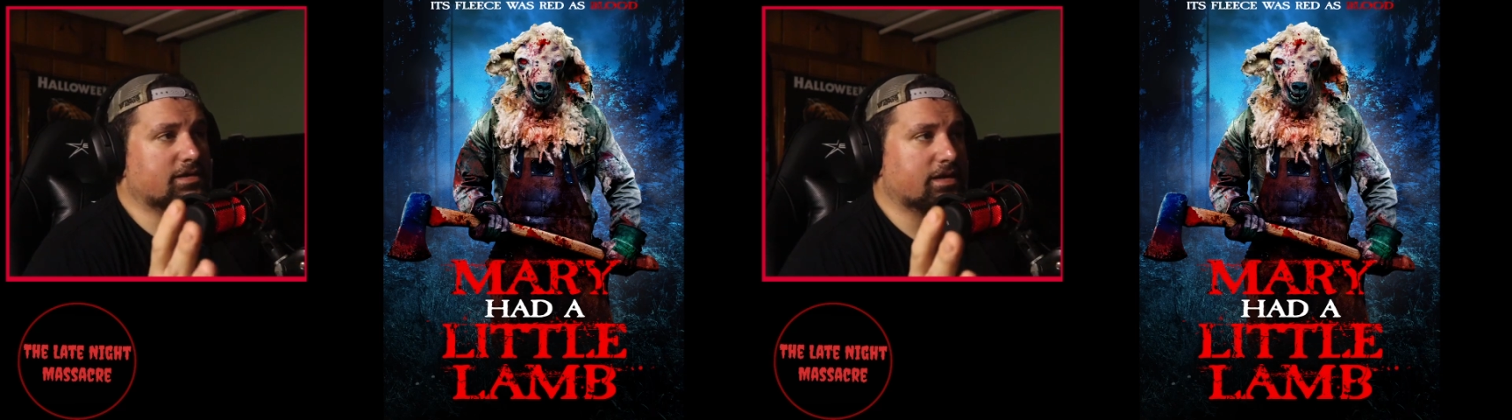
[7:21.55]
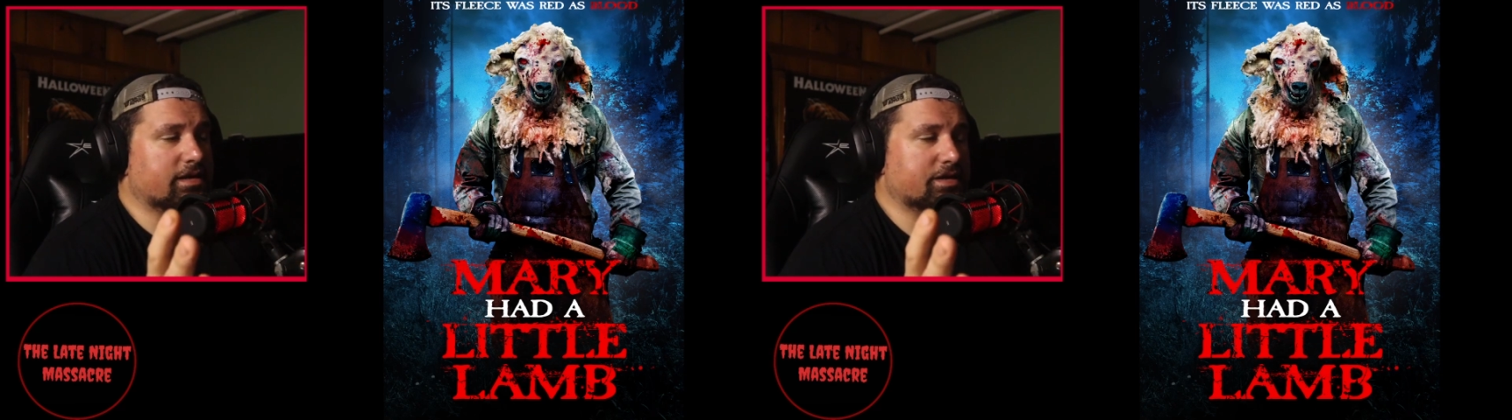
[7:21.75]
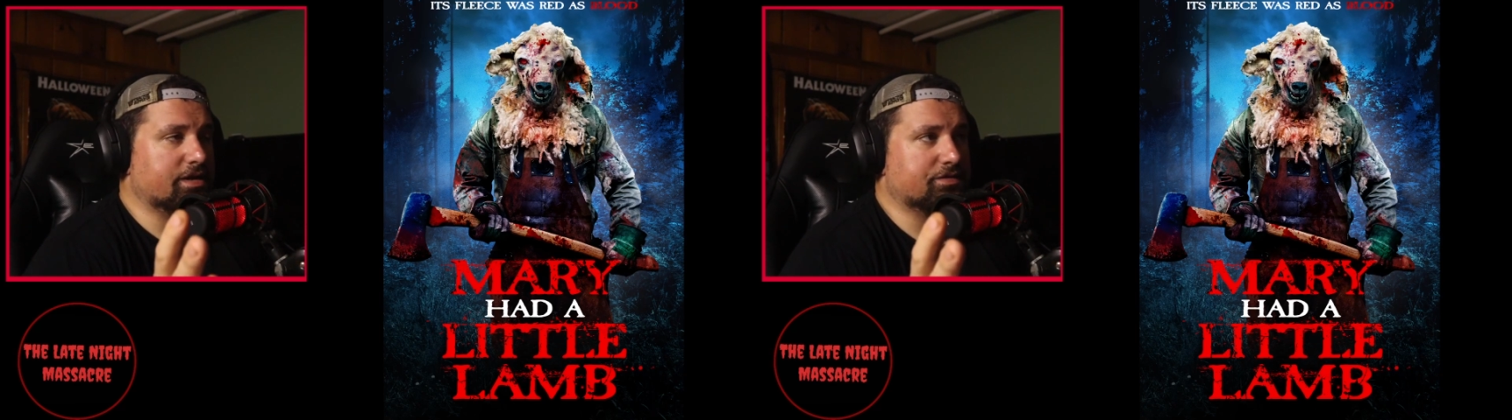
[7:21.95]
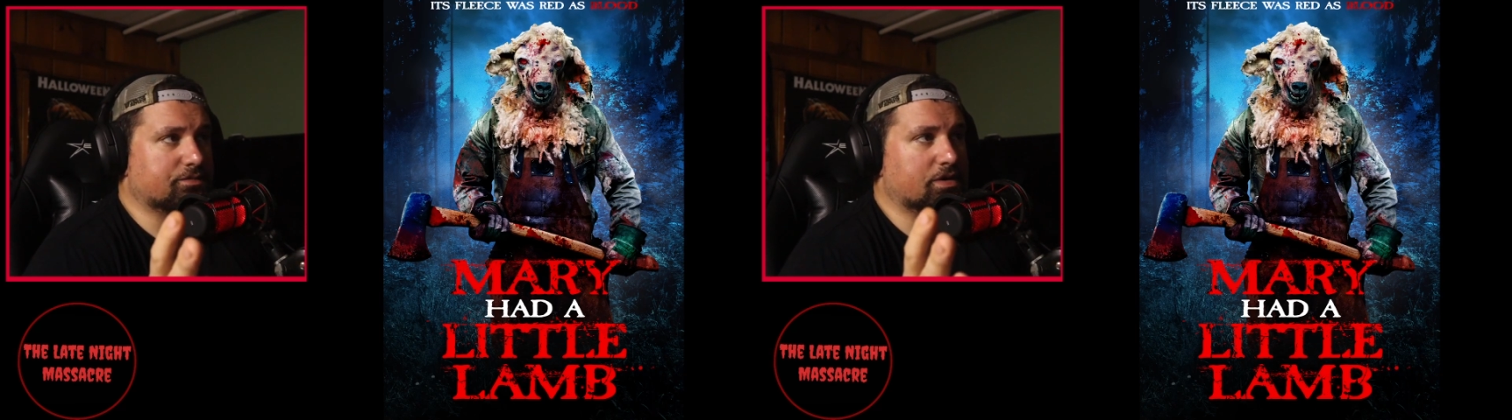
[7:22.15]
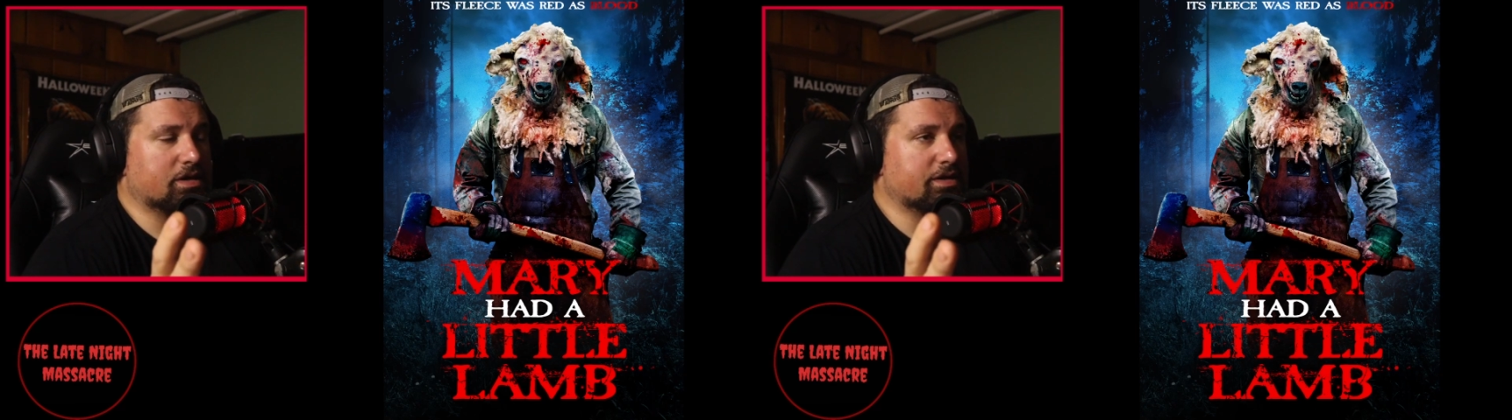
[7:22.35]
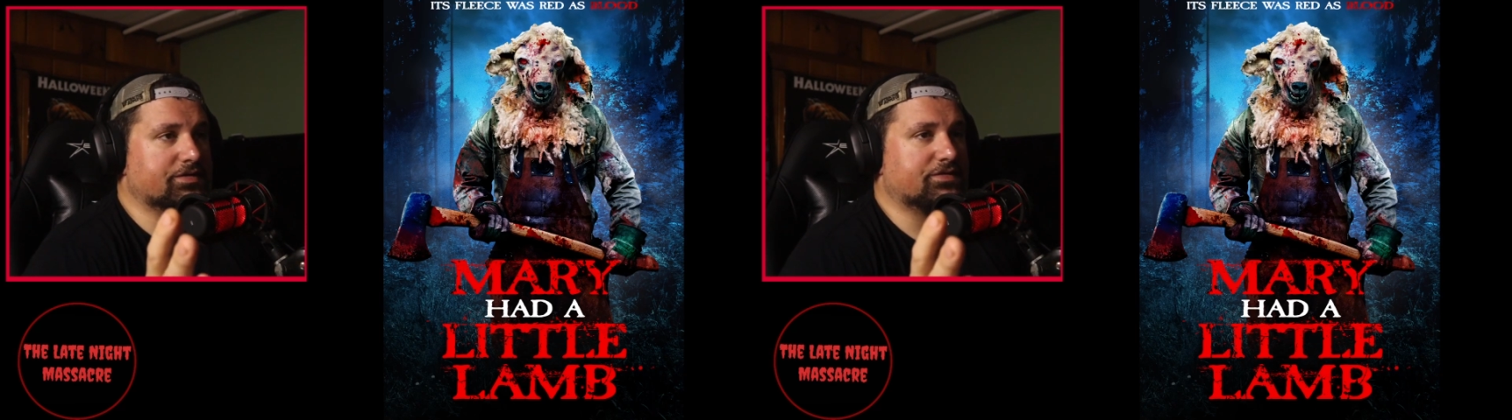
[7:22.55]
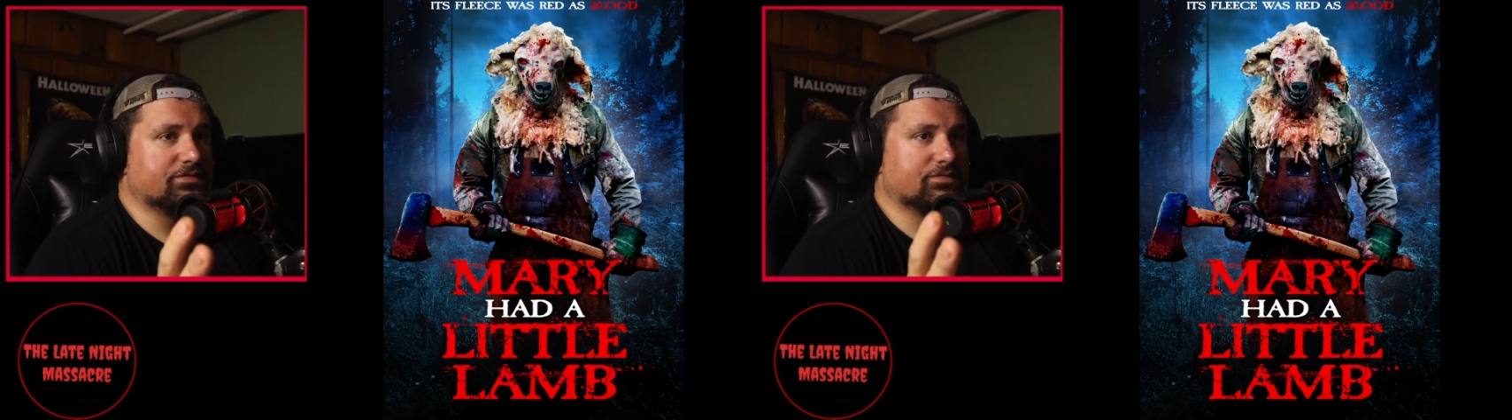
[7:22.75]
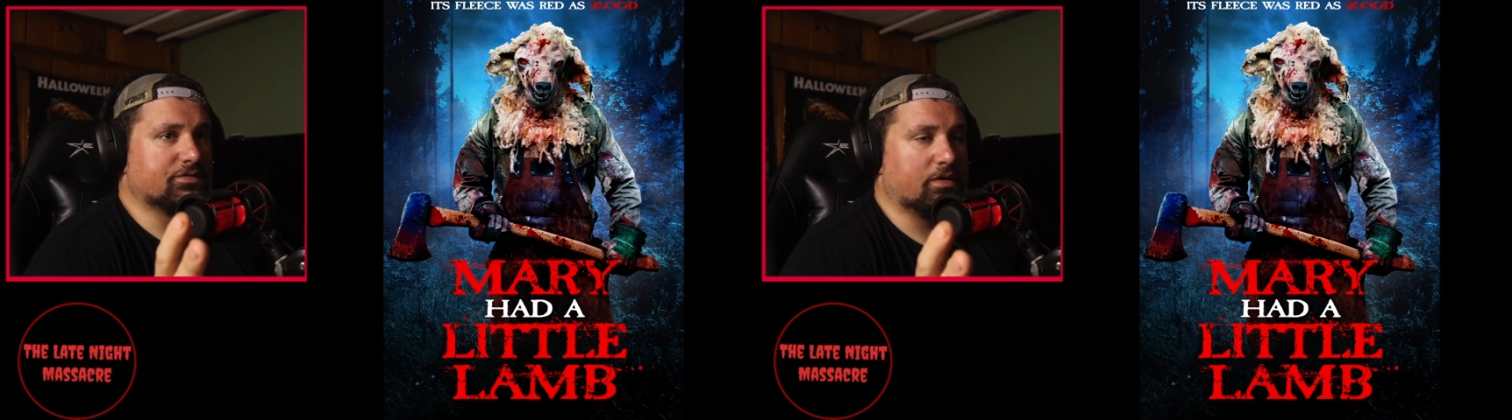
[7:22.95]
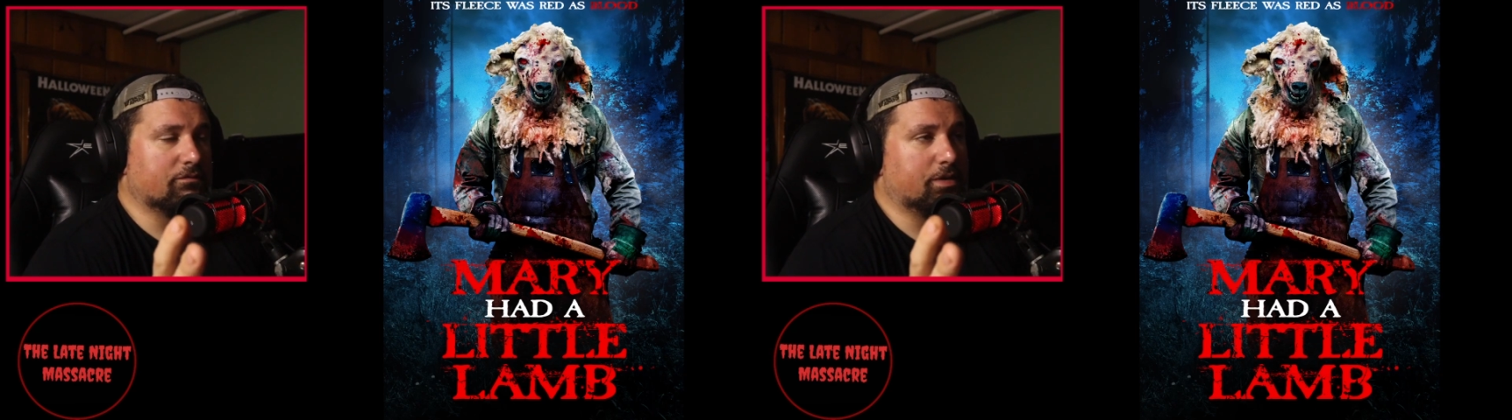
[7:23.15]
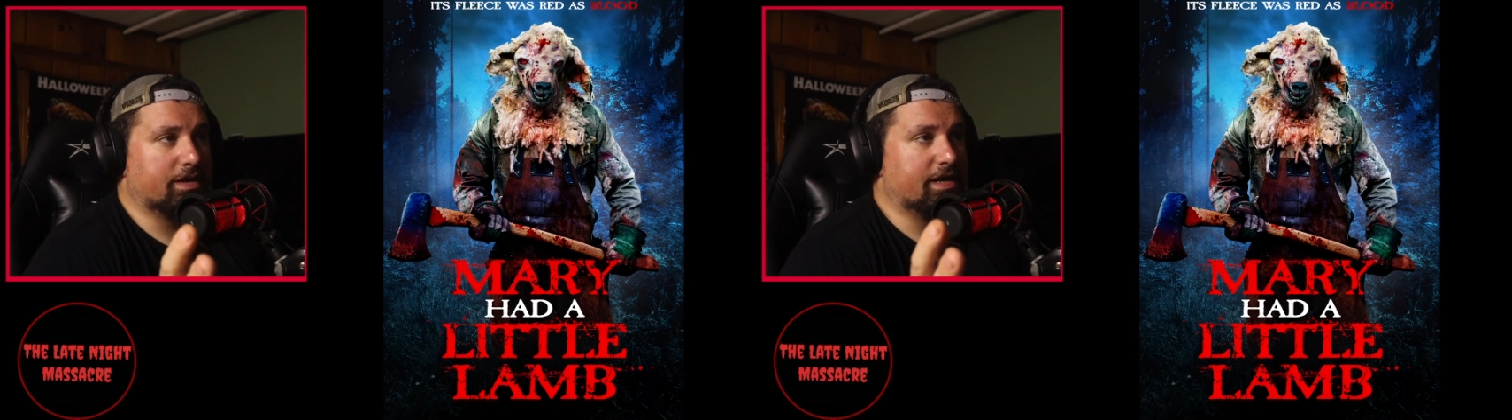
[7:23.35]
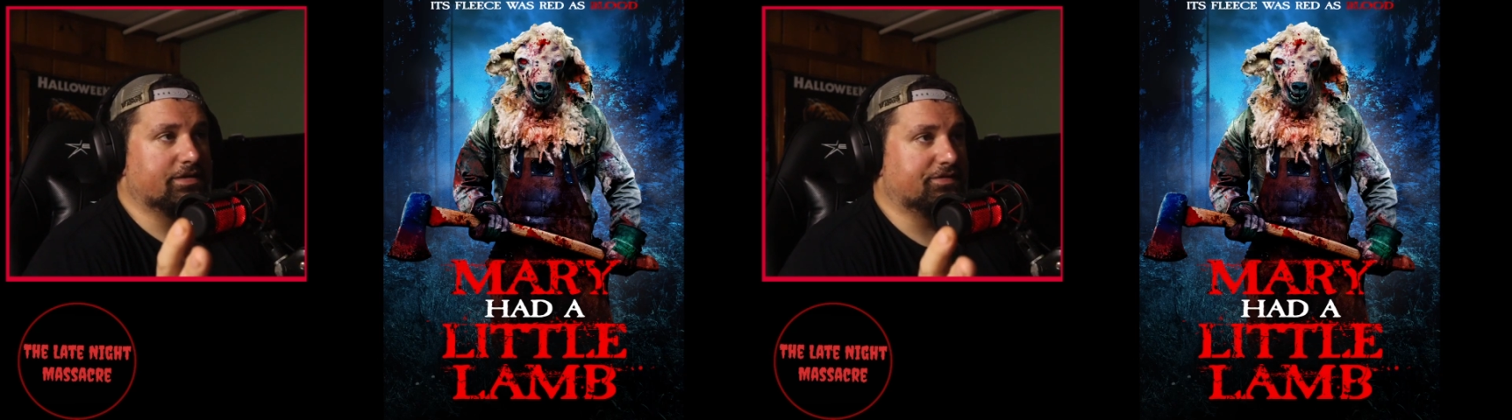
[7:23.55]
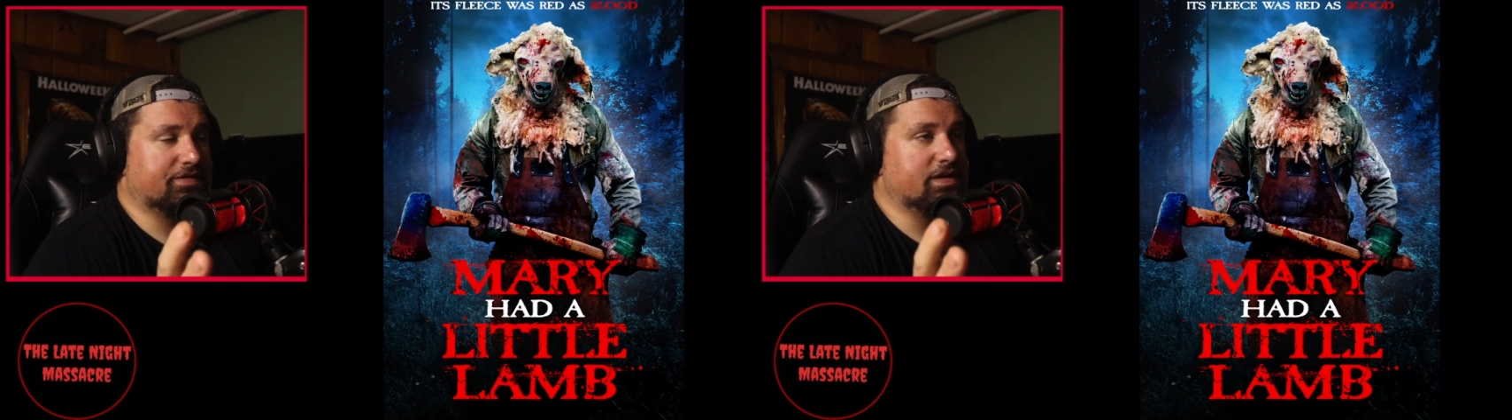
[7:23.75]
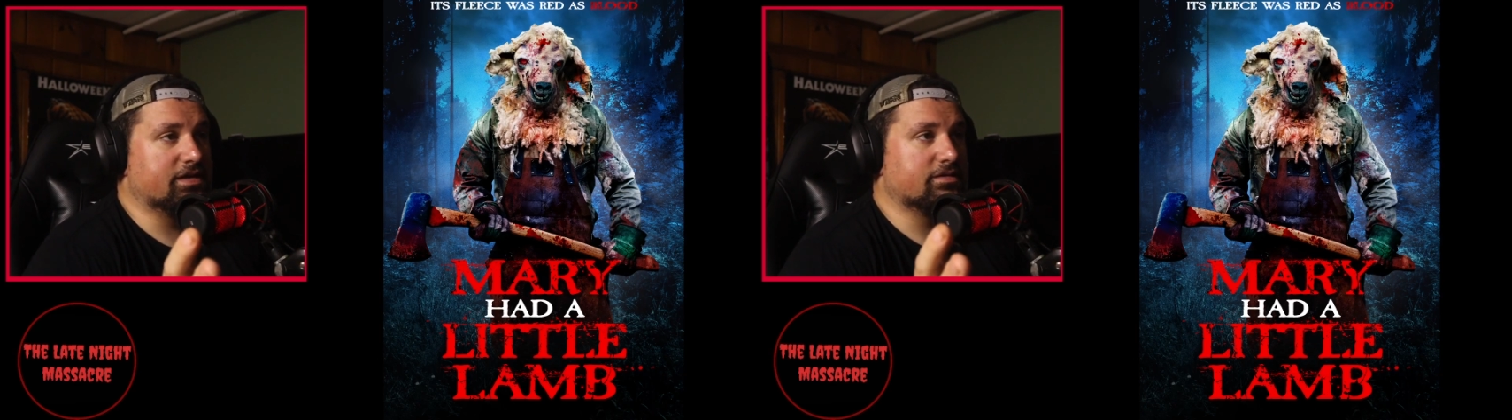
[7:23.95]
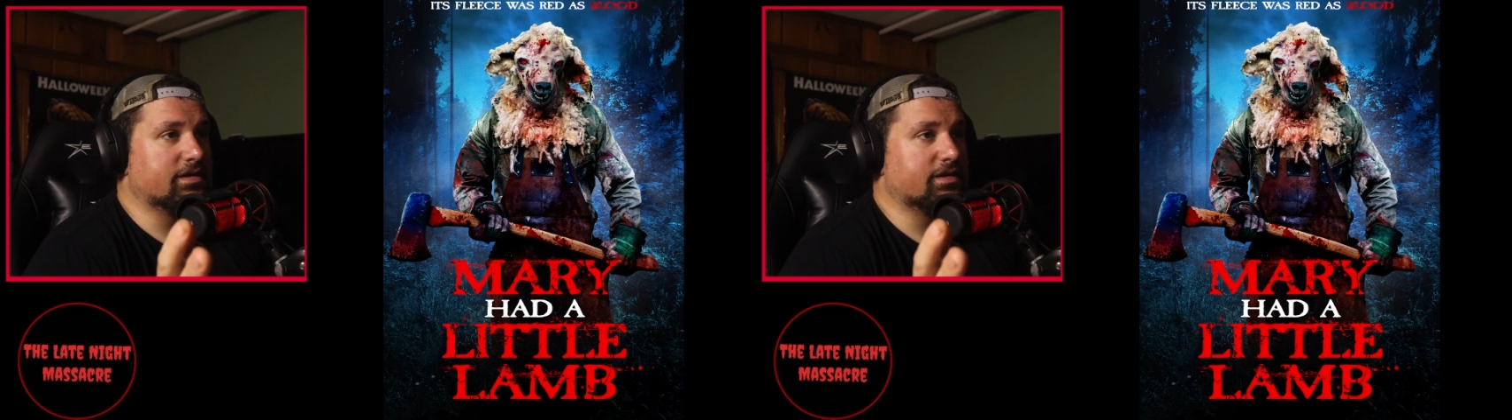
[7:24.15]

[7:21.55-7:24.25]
then it is what it is. So everybody can't see it.